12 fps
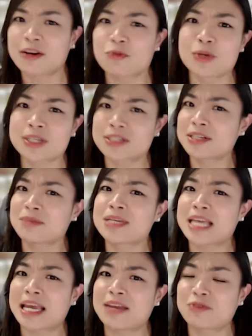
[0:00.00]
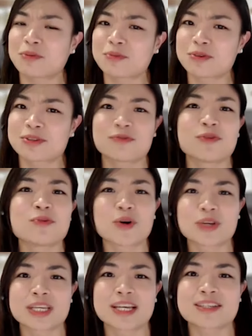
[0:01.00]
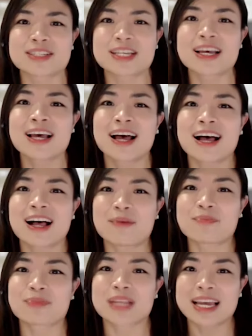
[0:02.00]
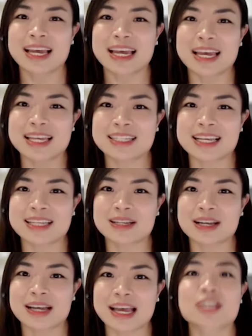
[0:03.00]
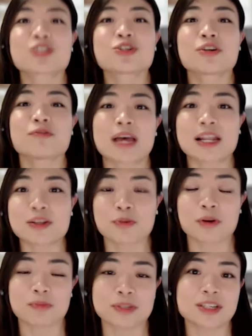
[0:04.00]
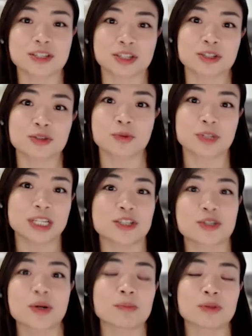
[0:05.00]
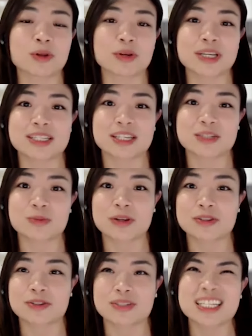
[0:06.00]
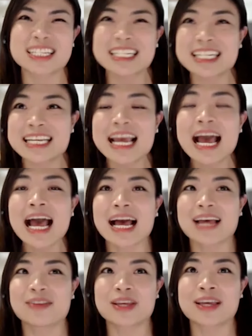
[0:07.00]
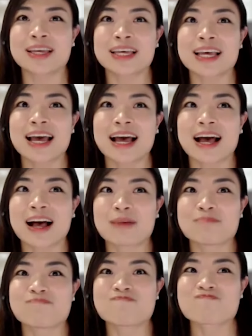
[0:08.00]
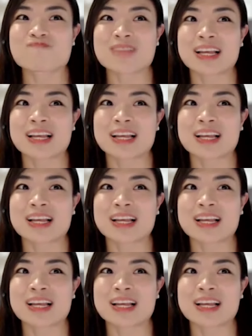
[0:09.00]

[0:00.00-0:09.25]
kind of wisdom gained from those few more years um, as as an extra value proposition to potential employers as well. So certainly, I think um,